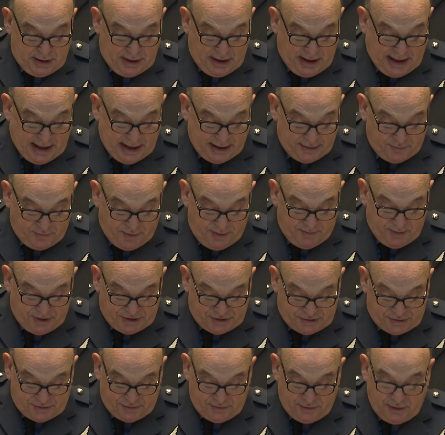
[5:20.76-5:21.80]
and we
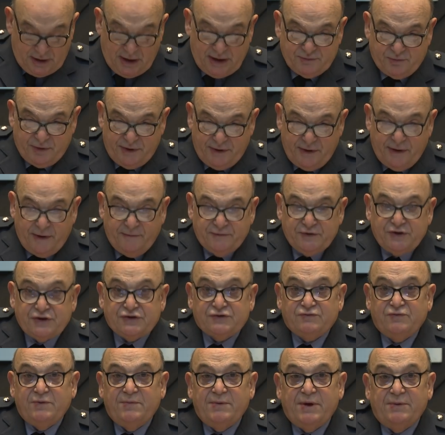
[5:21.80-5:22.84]
must, as we have
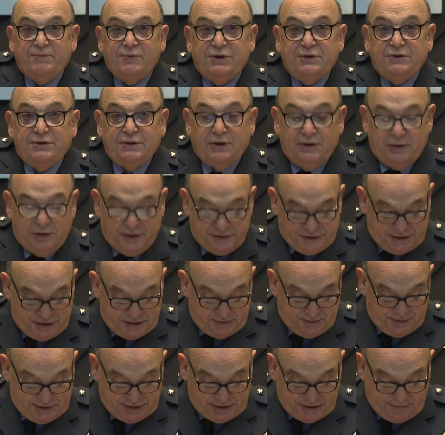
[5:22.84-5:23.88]
just remembered the losses
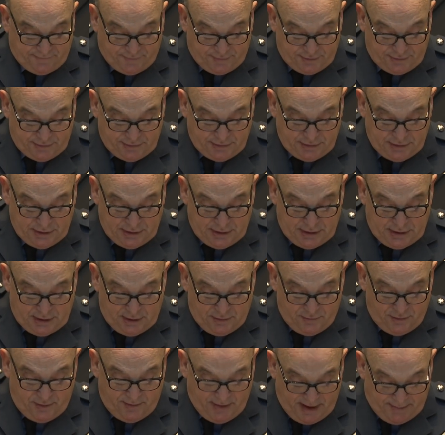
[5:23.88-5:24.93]
we suffered,
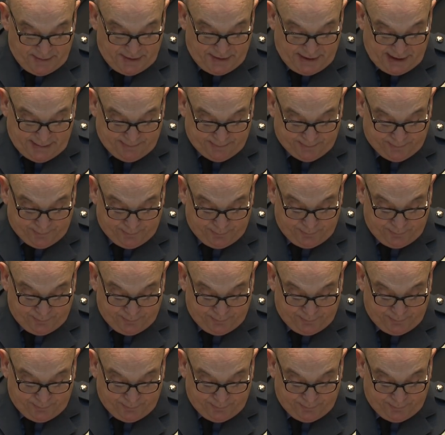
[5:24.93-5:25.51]
remember them.